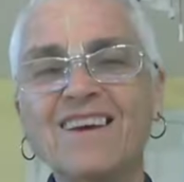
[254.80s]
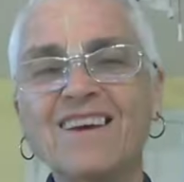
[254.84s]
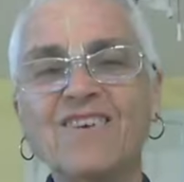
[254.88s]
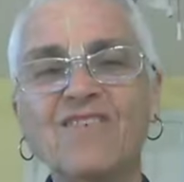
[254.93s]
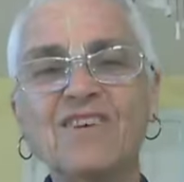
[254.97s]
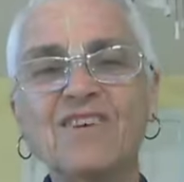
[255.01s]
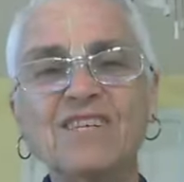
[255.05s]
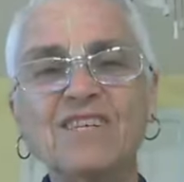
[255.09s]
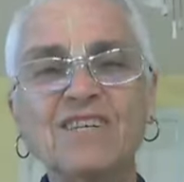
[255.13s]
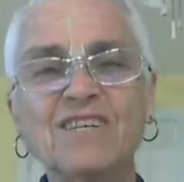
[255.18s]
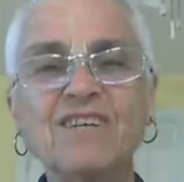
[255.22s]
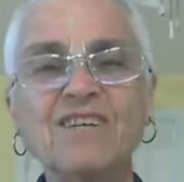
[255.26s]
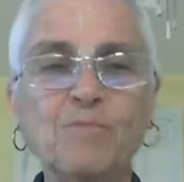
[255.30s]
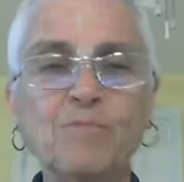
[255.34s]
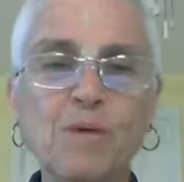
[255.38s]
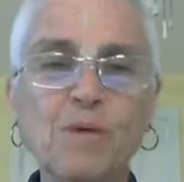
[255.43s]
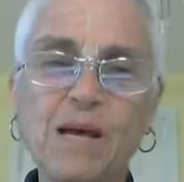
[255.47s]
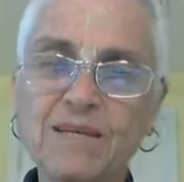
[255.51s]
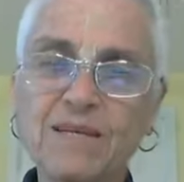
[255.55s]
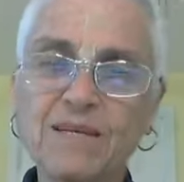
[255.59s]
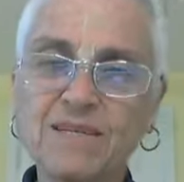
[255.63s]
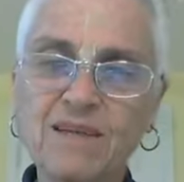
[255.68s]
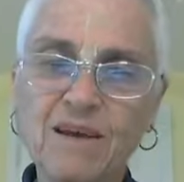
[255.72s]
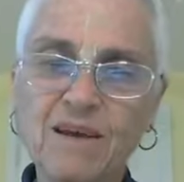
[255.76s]
Krishna's
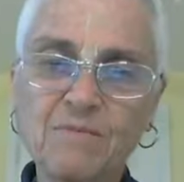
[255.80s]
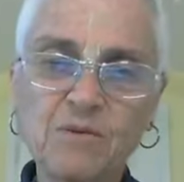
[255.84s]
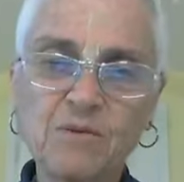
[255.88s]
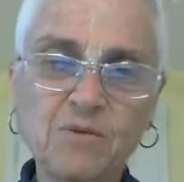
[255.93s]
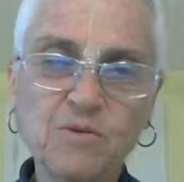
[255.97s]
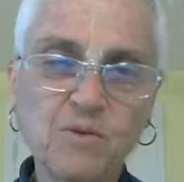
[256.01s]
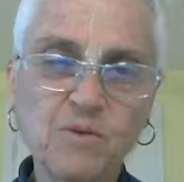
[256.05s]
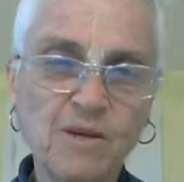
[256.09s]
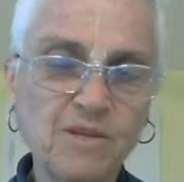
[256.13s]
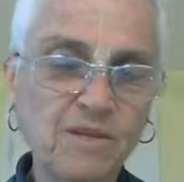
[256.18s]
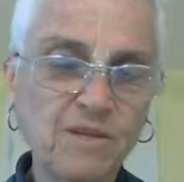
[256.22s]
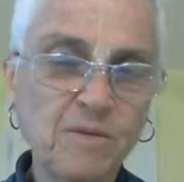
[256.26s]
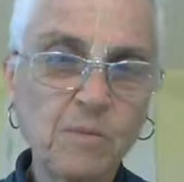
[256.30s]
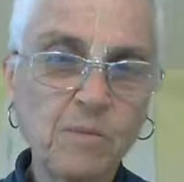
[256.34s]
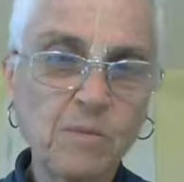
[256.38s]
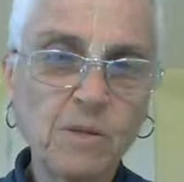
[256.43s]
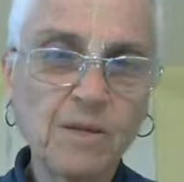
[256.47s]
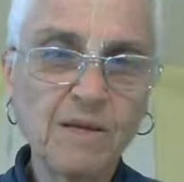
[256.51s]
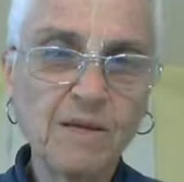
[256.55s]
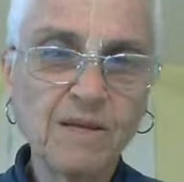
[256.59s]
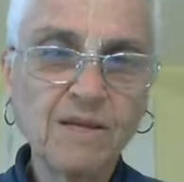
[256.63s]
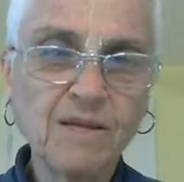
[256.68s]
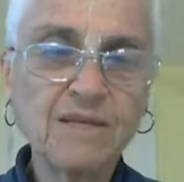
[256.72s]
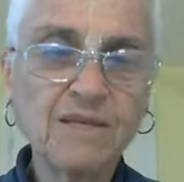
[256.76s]
pastimes are
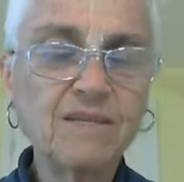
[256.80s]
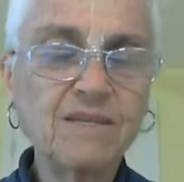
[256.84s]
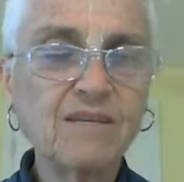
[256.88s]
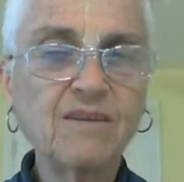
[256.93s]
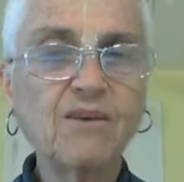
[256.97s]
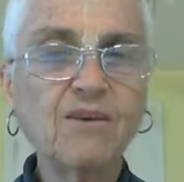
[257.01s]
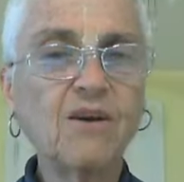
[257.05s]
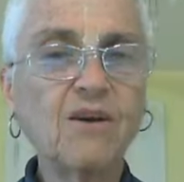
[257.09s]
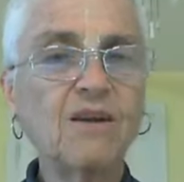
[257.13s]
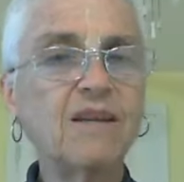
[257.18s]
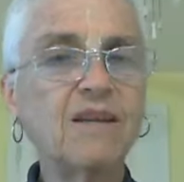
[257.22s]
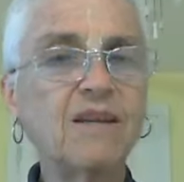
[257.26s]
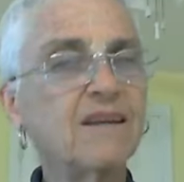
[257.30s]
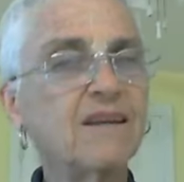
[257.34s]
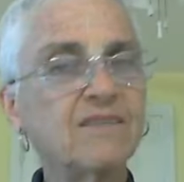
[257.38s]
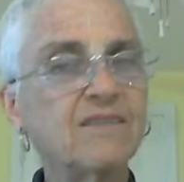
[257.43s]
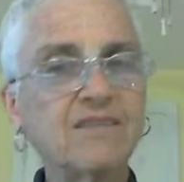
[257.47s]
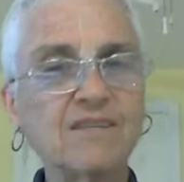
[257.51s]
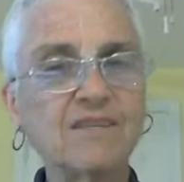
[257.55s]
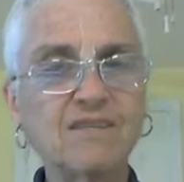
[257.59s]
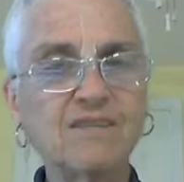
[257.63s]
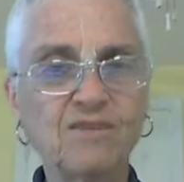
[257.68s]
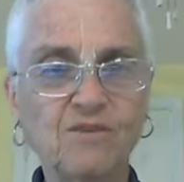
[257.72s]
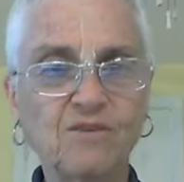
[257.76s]
unlimited. His
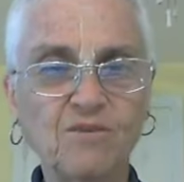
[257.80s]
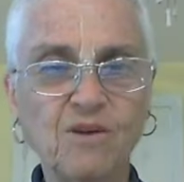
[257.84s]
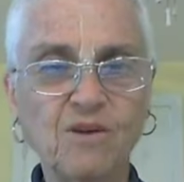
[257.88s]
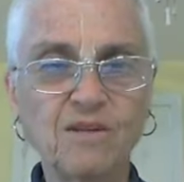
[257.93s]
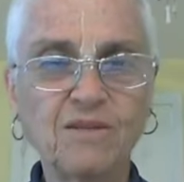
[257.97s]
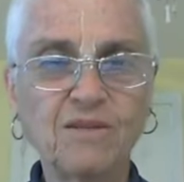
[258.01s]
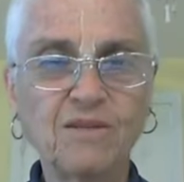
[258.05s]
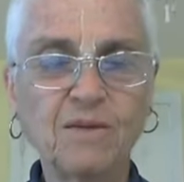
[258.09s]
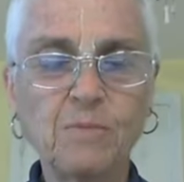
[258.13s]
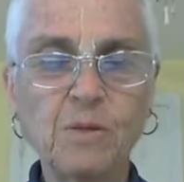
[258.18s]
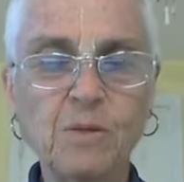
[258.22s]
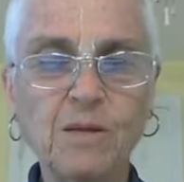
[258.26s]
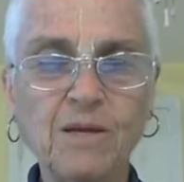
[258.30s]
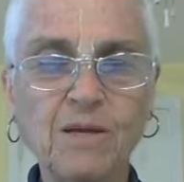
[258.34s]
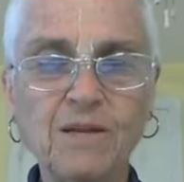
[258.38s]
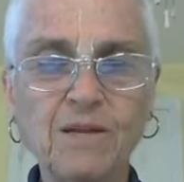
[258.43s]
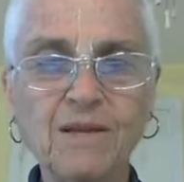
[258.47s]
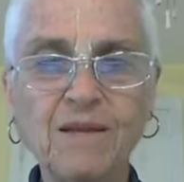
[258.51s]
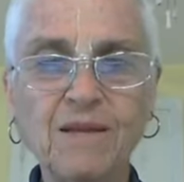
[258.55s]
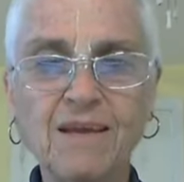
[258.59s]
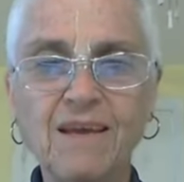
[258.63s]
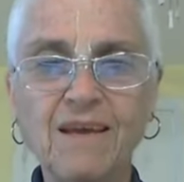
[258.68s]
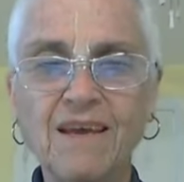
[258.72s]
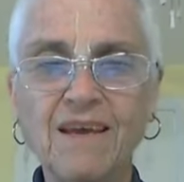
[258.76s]
incarnations are unlimited.
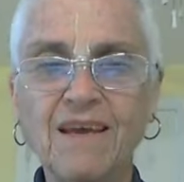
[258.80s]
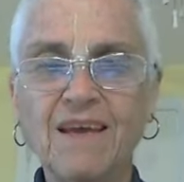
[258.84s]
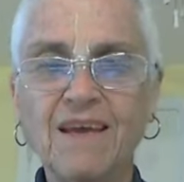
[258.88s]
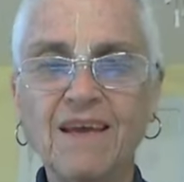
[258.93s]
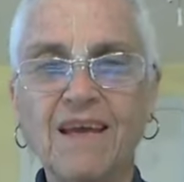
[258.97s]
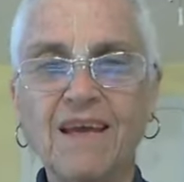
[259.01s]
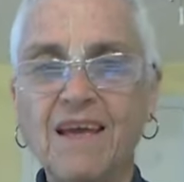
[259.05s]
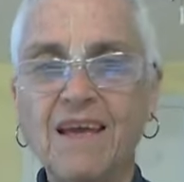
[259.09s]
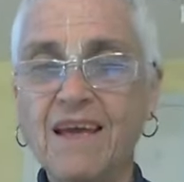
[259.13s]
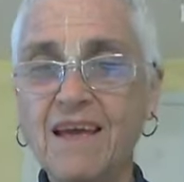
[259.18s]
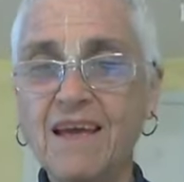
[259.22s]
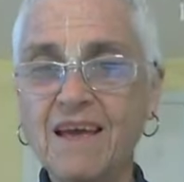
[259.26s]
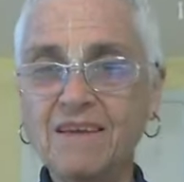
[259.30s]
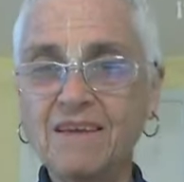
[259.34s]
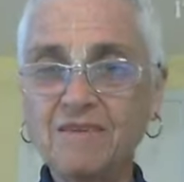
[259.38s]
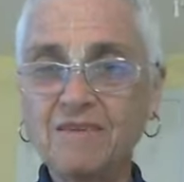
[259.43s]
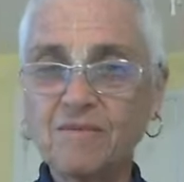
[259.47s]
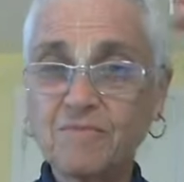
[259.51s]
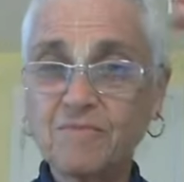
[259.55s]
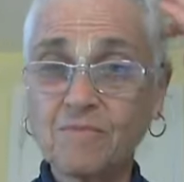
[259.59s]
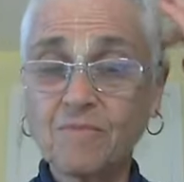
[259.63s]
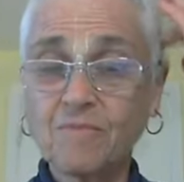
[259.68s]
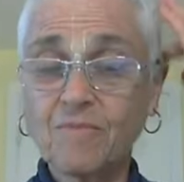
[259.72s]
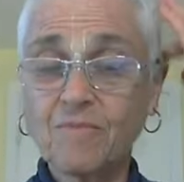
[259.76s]

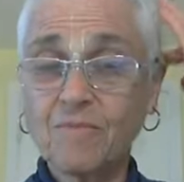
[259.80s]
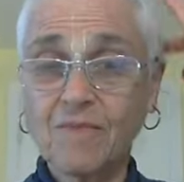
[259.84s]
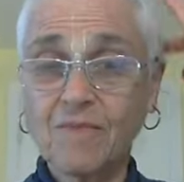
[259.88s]
And